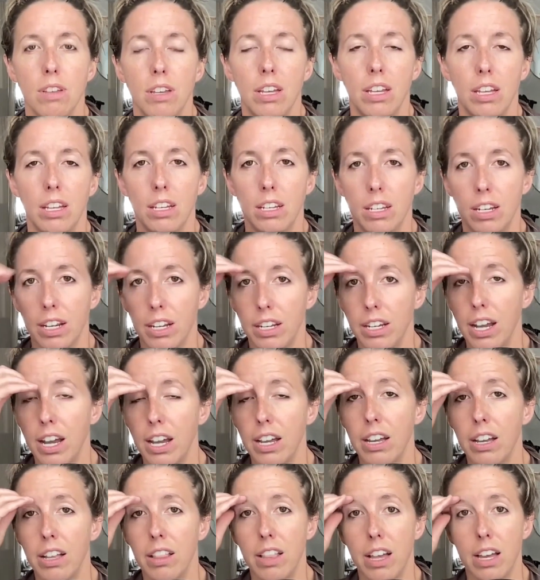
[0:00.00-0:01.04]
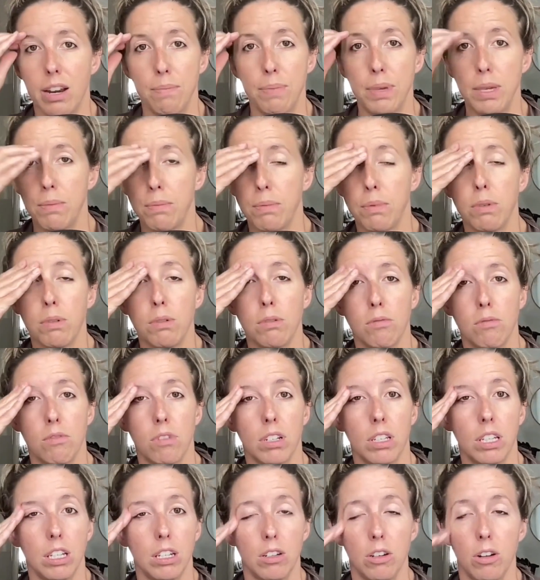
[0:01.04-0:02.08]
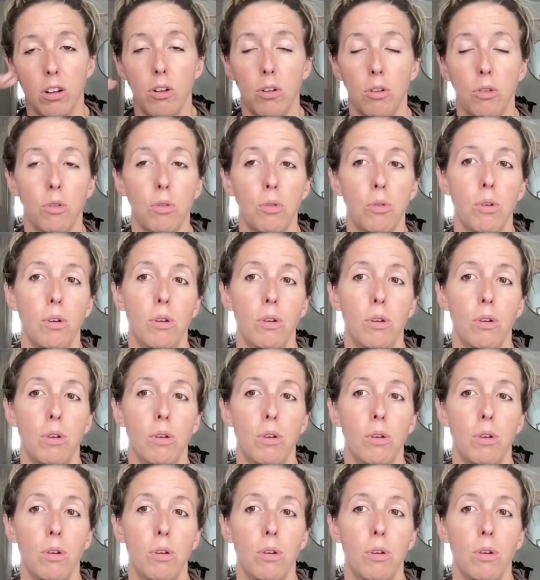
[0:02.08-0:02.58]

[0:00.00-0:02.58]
and not a lot of people really know